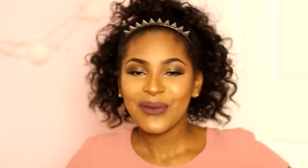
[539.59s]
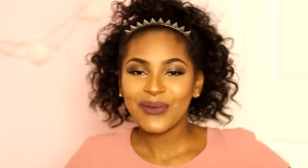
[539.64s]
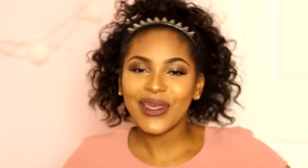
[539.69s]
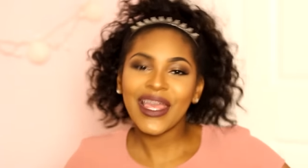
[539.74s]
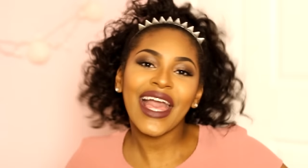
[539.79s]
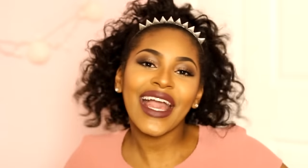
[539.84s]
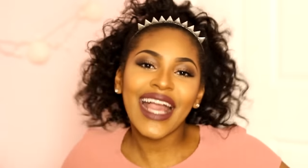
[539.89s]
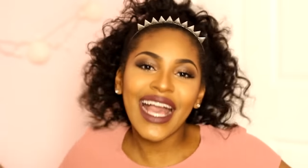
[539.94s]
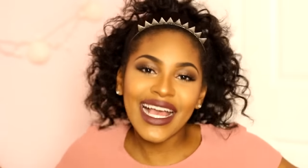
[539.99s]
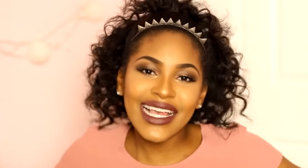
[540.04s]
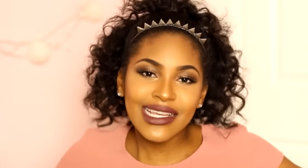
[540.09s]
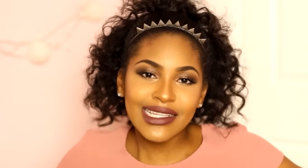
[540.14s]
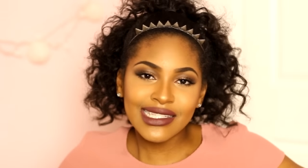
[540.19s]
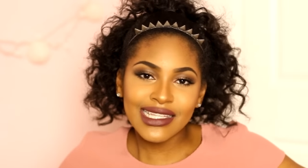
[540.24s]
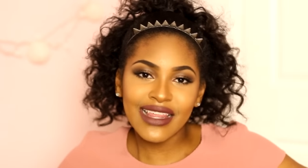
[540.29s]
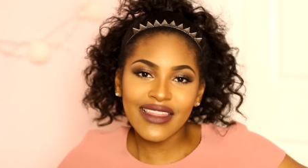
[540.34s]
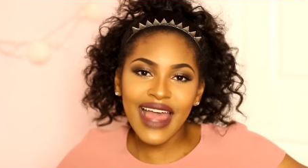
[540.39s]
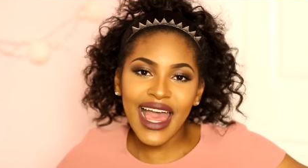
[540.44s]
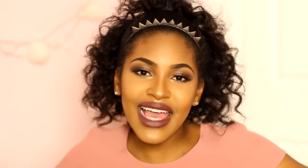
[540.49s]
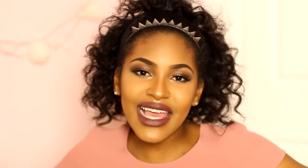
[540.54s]
But yeah,
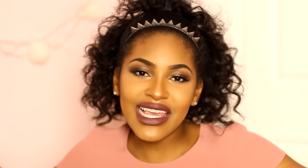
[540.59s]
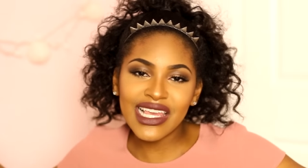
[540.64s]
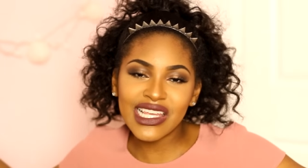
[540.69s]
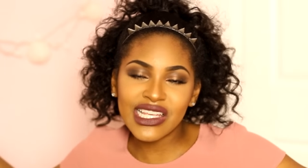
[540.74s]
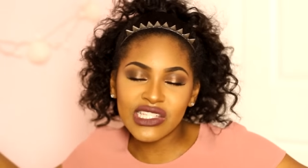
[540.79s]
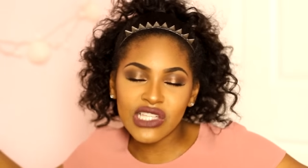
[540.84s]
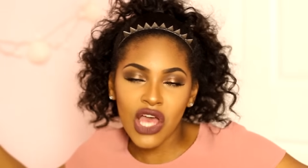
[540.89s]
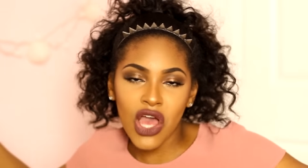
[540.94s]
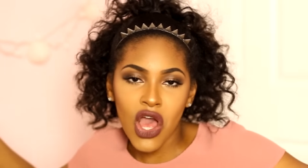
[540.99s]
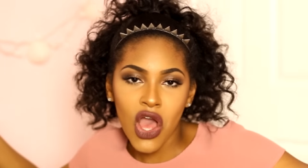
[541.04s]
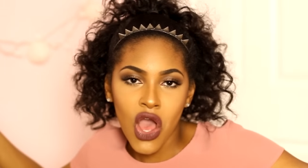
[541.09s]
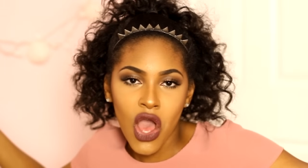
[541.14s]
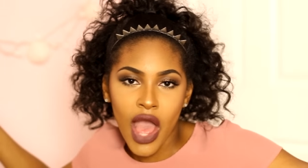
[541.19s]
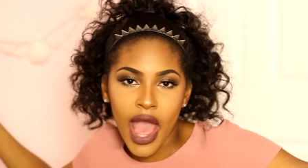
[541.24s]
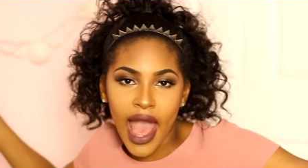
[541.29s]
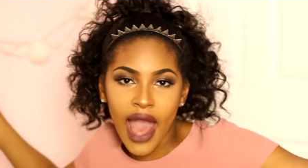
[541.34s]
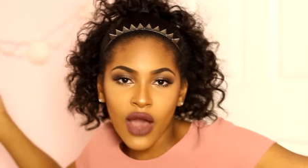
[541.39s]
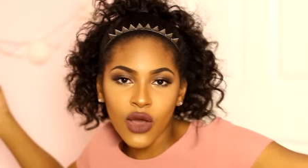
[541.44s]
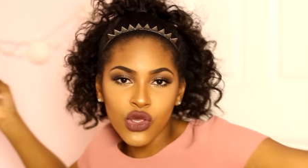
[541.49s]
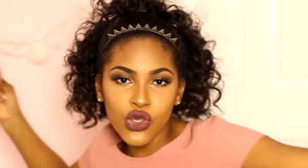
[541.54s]
guys, that is
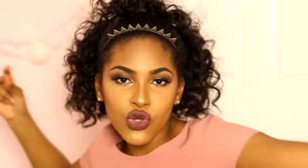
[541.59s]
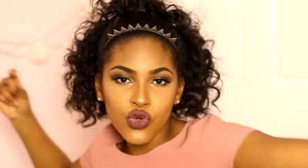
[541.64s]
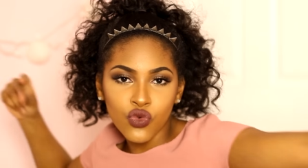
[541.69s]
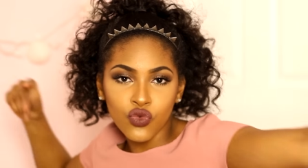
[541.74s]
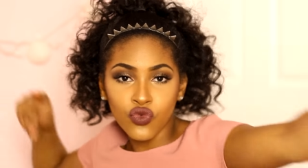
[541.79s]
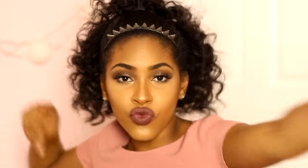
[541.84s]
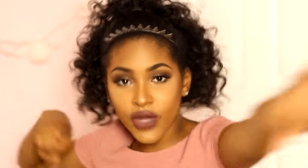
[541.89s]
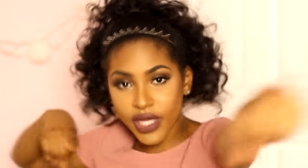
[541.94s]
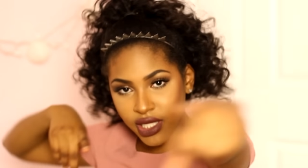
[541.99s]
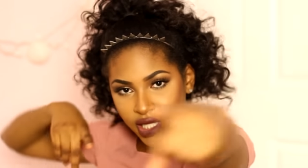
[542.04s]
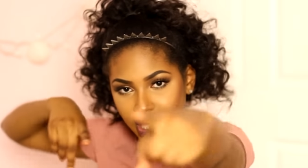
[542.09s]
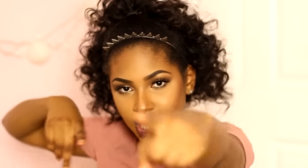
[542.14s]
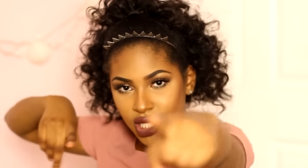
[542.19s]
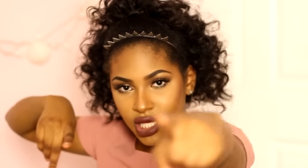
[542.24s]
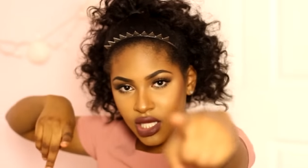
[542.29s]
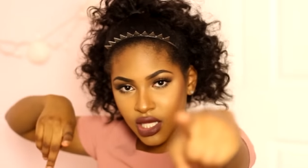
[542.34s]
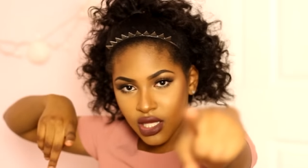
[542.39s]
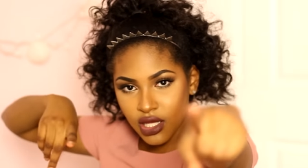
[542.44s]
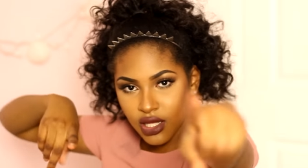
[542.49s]
how you really